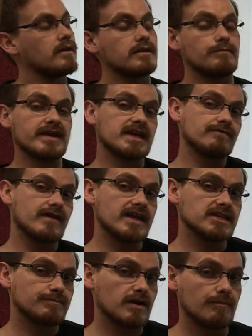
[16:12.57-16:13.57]
The big
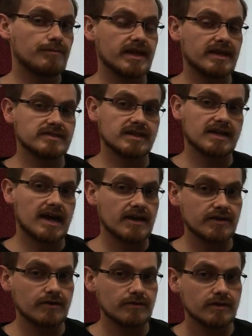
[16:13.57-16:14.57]
advantage about playing
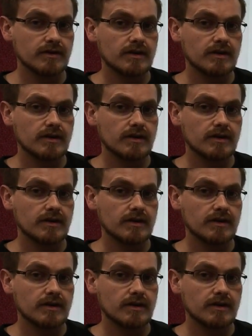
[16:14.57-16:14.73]
staccato,